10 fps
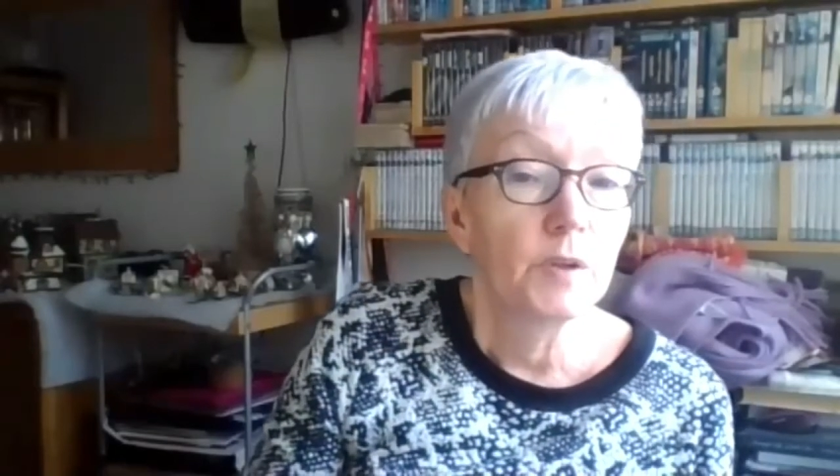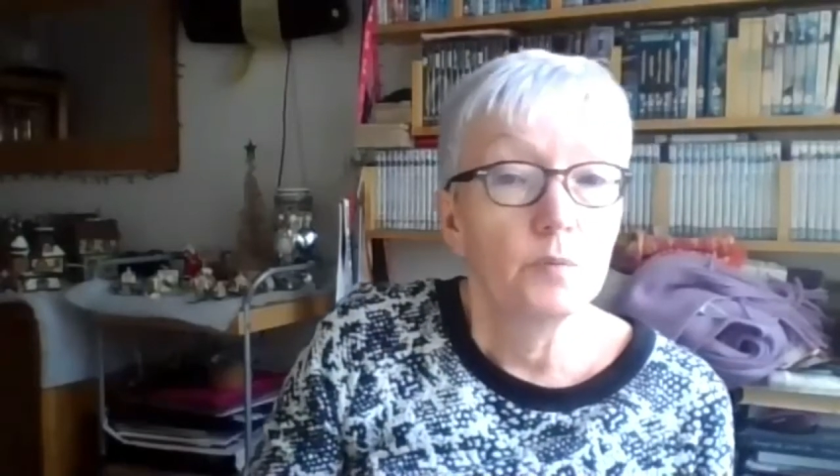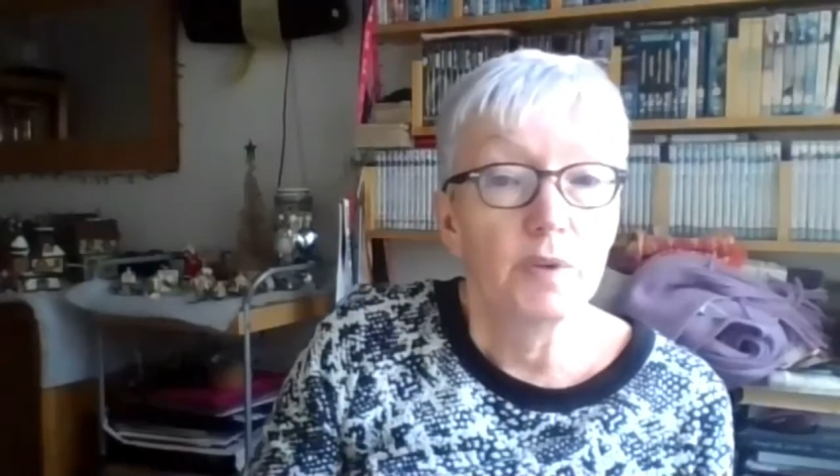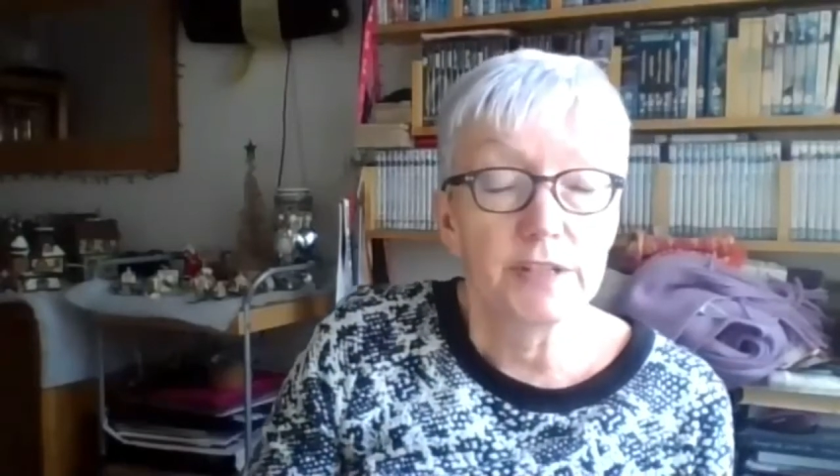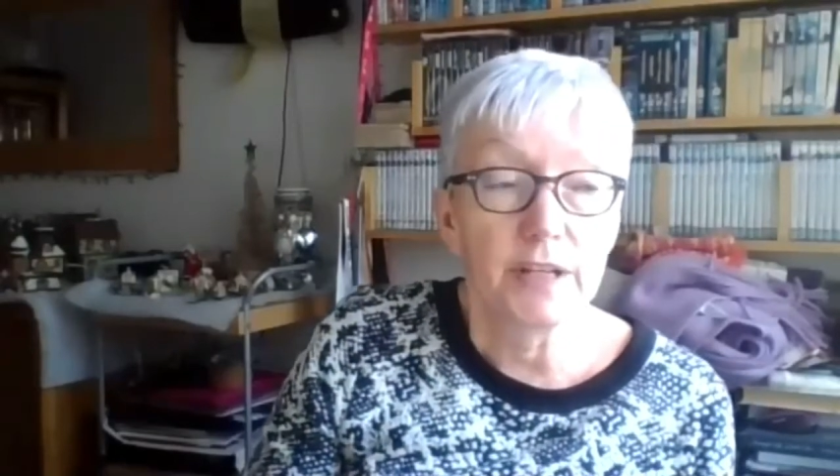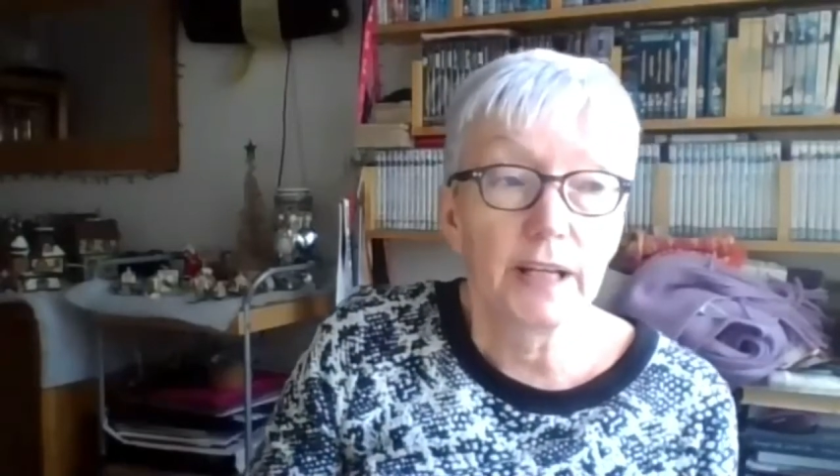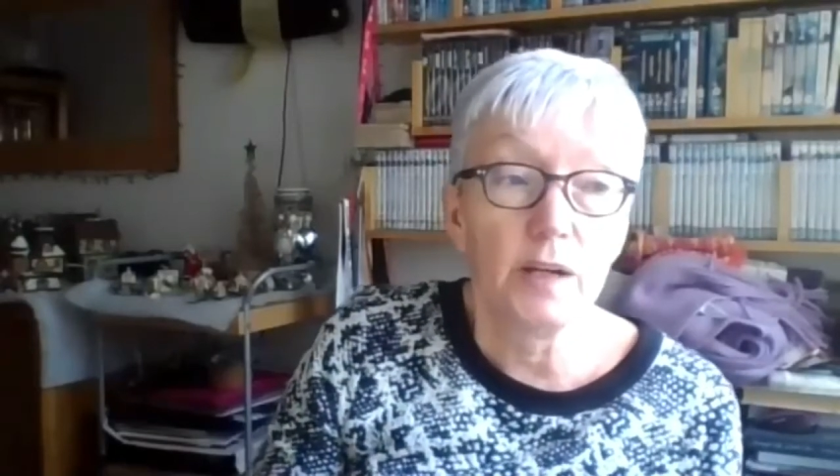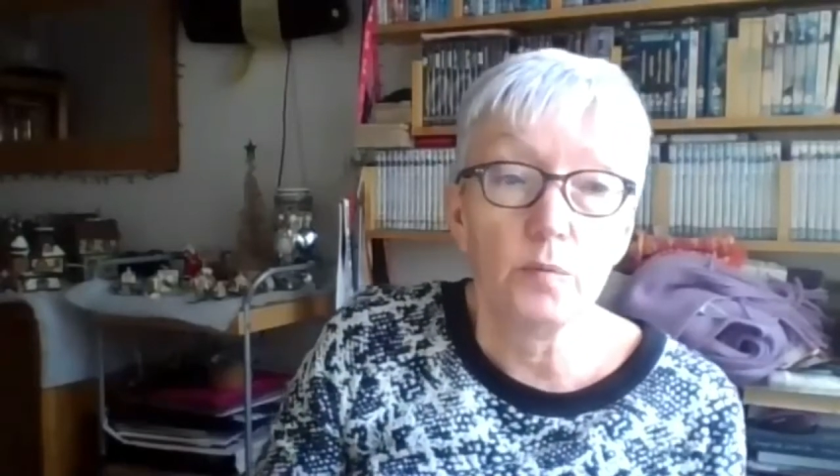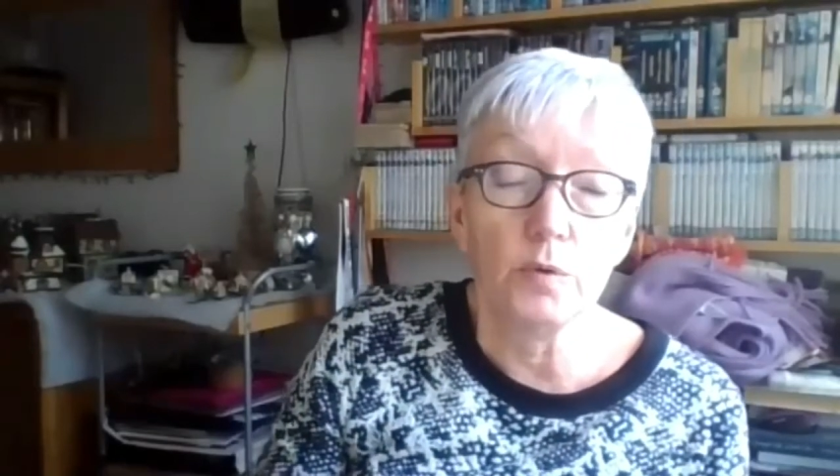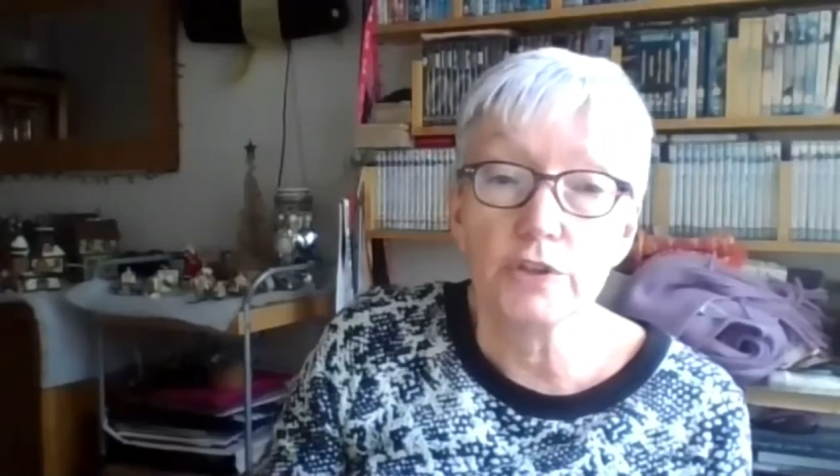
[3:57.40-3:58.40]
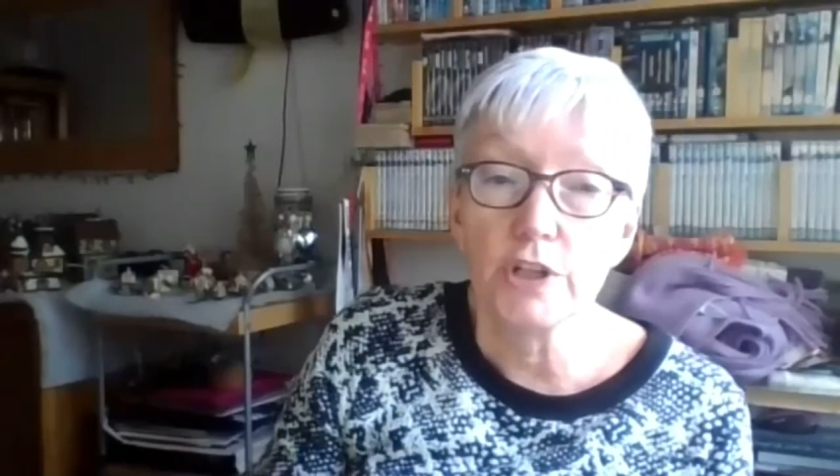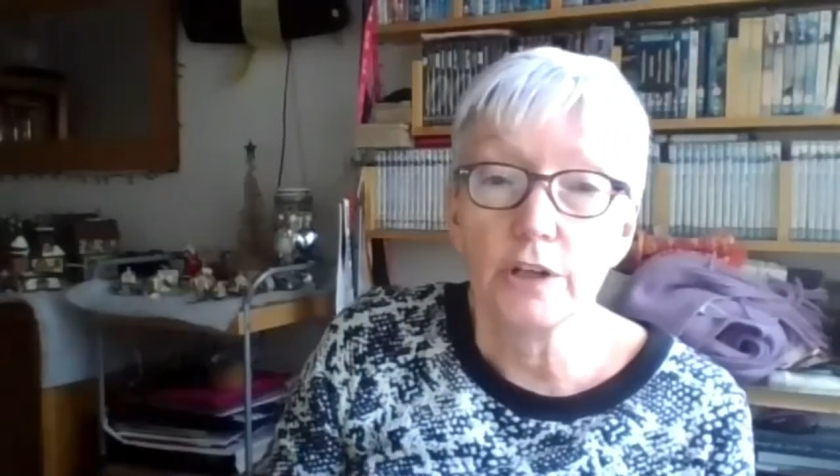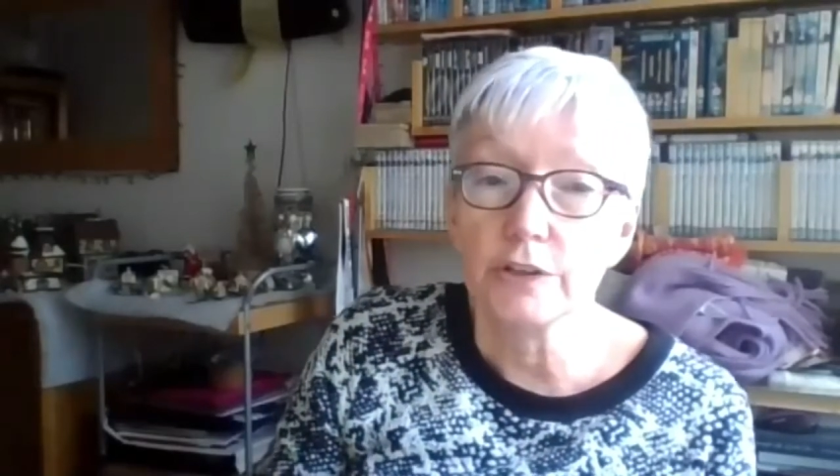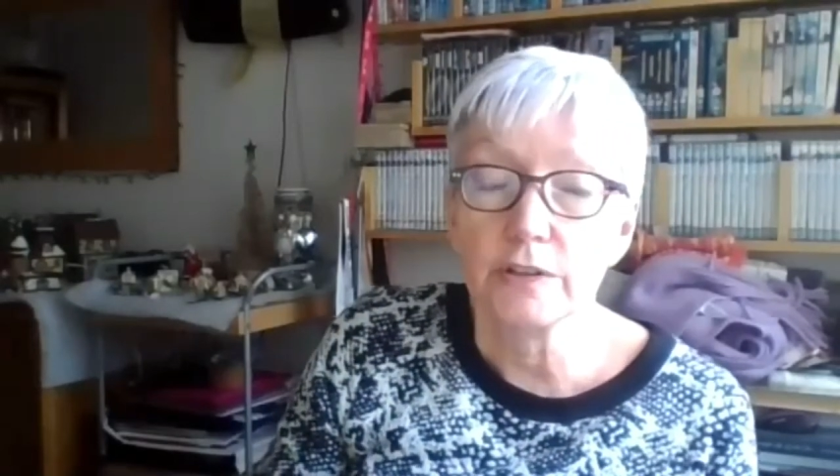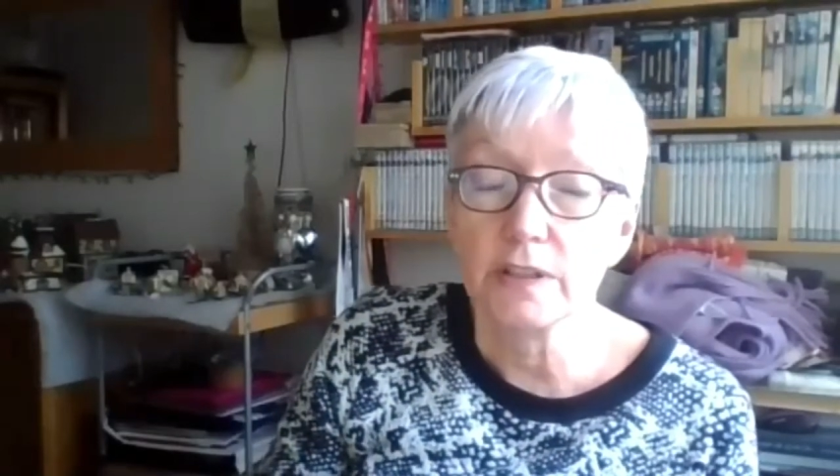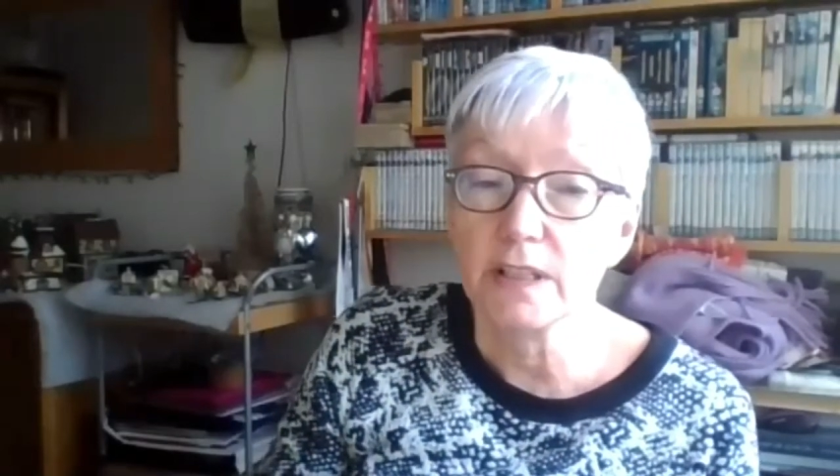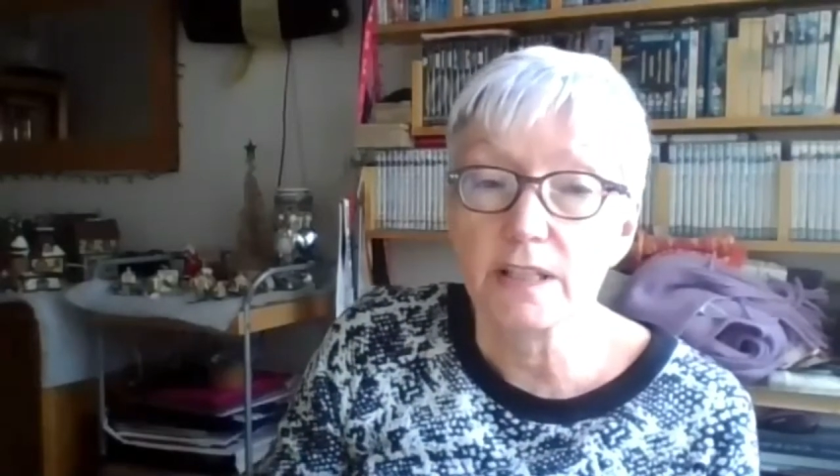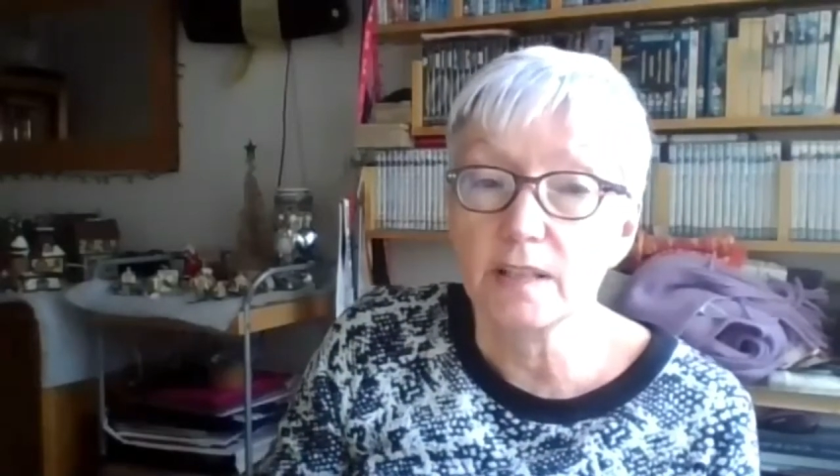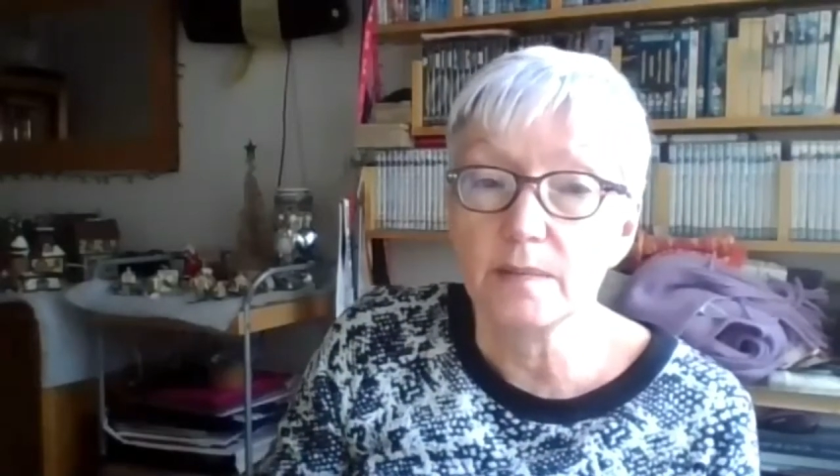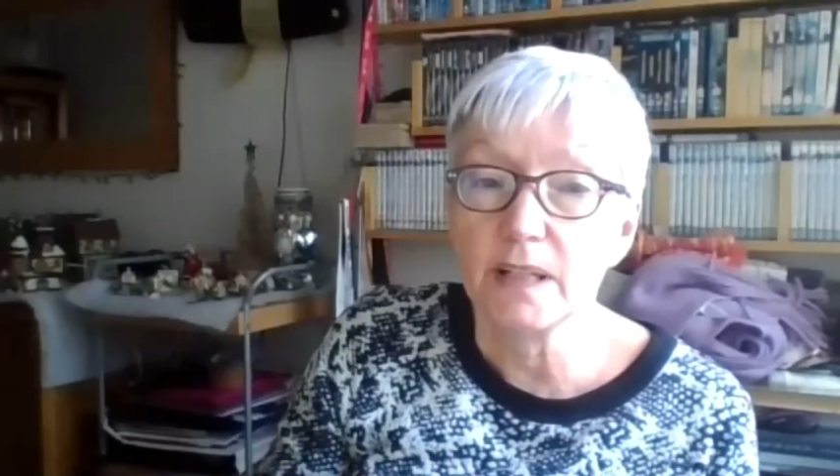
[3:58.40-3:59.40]
Once I get a wall charger, I think it's
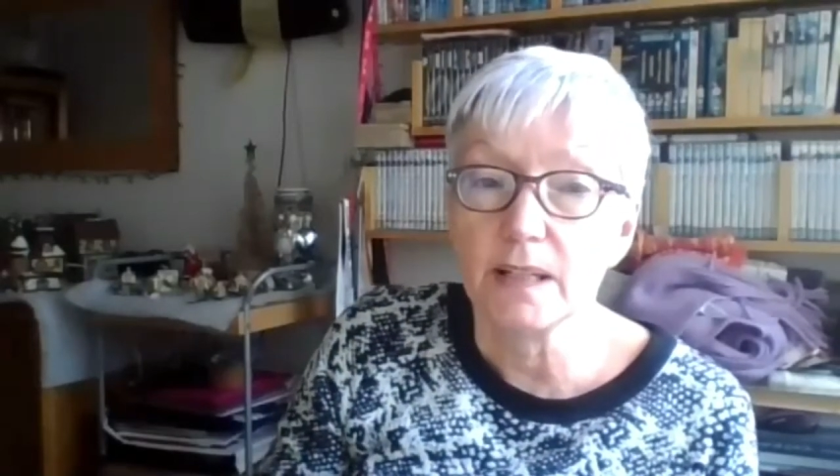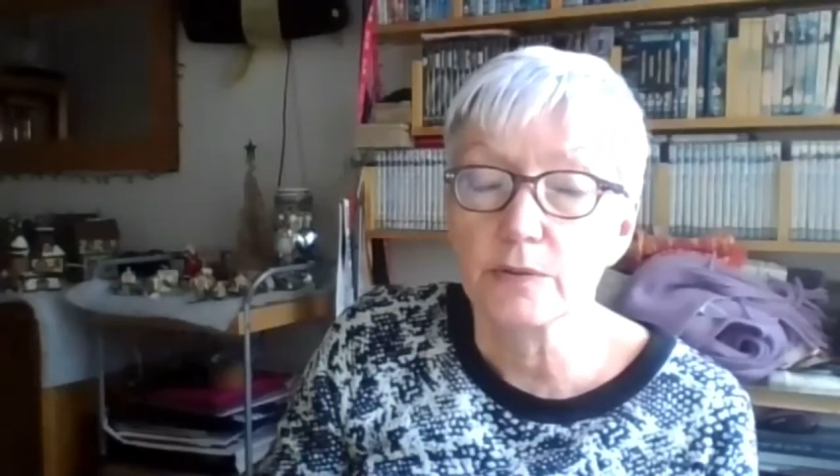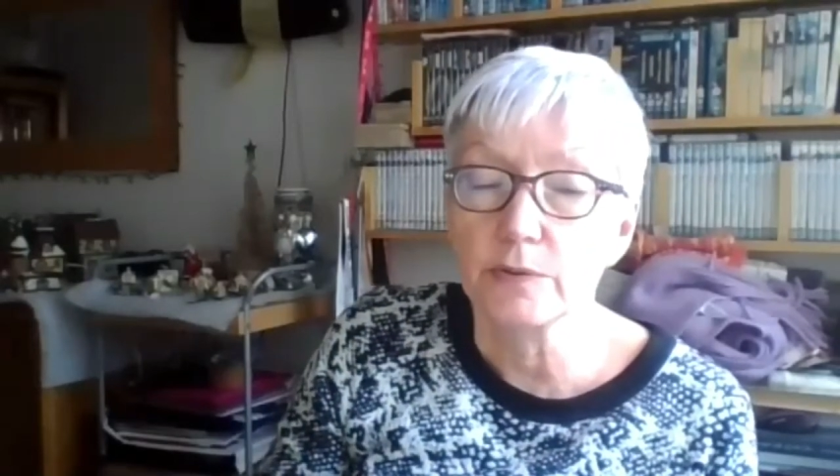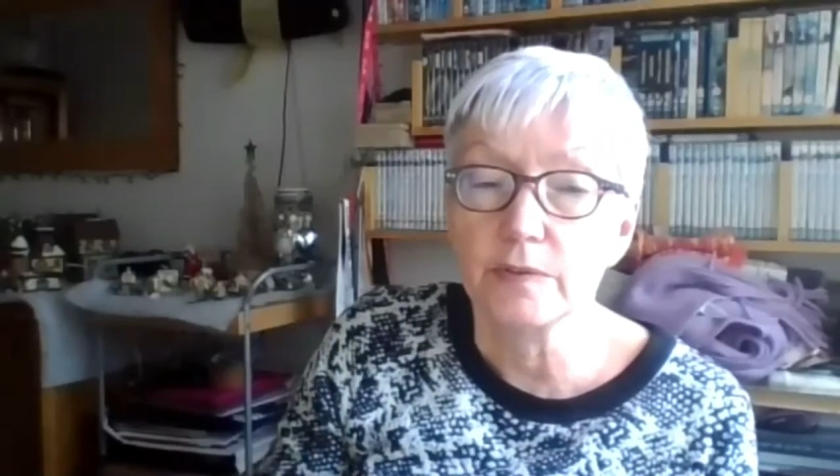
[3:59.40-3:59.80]
going to be sort of a